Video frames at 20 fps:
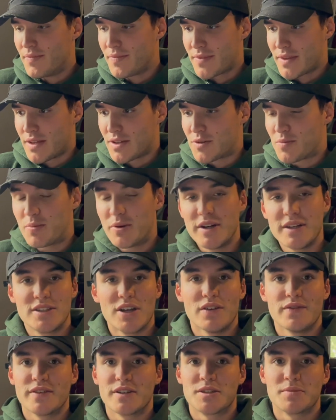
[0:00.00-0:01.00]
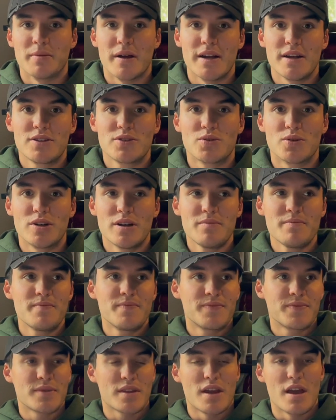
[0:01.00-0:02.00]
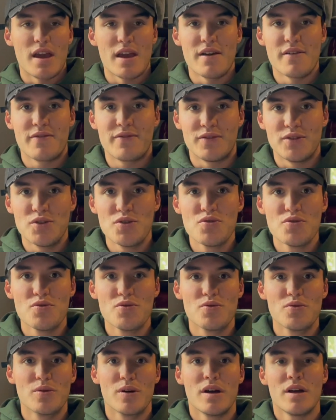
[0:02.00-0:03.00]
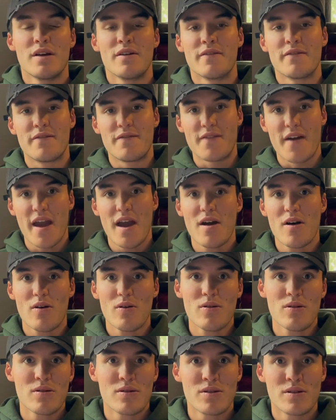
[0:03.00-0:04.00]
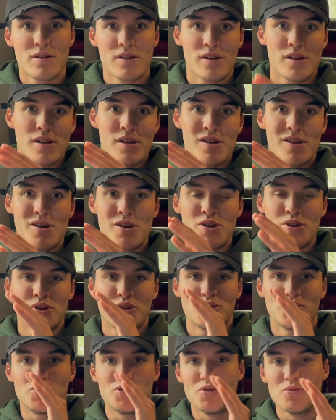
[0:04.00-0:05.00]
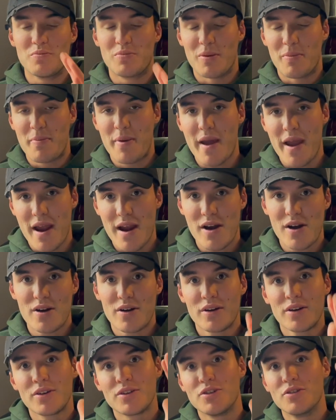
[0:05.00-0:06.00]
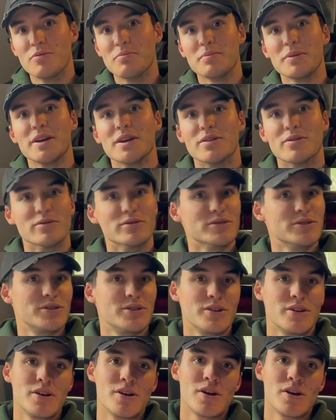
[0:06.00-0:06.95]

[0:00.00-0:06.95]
It's pretty self-explanatory. If you fail to prepare your meals,